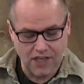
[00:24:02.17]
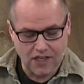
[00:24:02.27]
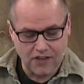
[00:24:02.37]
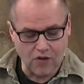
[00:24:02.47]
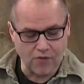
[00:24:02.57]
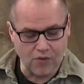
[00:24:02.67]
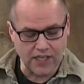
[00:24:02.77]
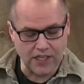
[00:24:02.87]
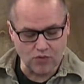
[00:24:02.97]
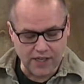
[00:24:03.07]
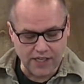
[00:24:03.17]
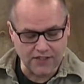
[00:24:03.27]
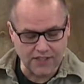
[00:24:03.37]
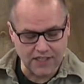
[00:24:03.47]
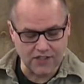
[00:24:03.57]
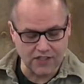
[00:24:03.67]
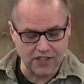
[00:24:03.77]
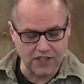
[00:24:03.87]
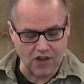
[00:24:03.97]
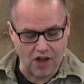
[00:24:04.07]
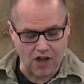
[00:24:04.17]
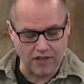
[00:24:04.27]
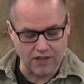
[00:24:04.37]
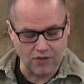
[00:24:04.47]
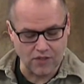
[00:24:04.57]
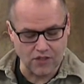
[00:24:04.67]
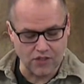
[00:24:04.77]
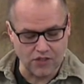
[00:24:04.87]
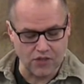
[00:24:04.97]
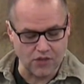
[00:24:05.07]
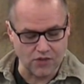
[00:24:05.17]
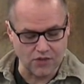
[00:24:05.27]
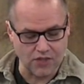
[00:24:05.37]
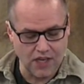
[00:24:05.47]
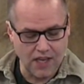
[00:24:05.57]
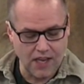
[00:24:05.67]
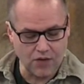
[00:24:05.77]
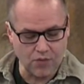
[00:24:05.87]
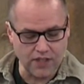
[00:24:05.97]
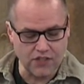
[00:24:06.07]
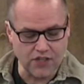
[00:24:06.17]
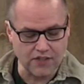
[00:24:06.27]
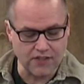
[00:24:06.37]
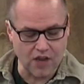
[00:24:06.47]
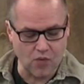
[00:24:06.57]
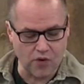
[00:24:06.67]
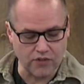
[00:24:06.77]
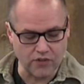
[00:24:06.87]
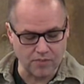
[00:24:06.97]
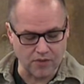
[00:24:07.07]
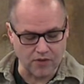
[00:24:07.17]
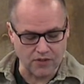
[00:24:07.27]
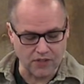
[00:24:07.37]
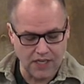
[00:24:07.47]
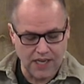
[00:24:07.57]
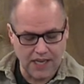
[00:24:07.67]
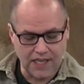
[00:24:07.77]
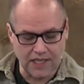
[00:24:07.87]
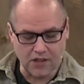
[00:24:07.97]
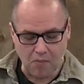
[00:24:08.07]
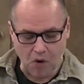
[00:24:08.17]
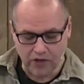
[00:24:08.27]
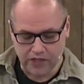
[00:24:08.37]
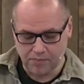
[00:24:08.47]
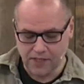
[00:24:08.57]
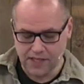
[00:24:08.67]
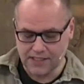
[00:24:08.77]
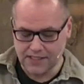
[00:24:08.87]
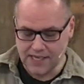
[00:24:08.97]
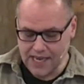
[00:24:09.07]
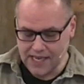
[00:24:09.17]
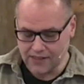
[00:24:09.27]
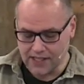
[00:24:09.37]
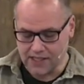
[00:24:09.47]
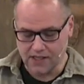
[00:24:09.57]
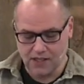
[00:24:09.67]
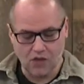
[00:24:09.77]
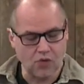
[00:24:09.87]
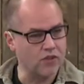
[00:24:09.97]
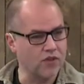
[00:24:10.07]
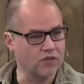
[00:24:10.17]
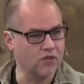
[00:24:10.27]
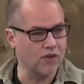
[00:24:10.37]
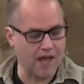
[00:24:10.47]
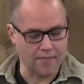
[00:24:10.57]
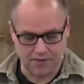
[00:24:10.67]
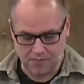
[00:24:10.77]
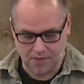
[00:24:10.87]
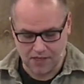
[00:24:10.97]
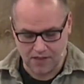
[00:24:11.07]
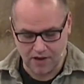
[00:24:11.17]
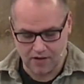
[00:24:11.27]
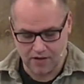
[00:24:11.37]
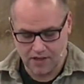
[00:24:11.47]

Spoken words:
Therefore, he reasoned in the synagogue with the Jews and with the Gentile worshipers and in the marketplace daily with those who happened to be there.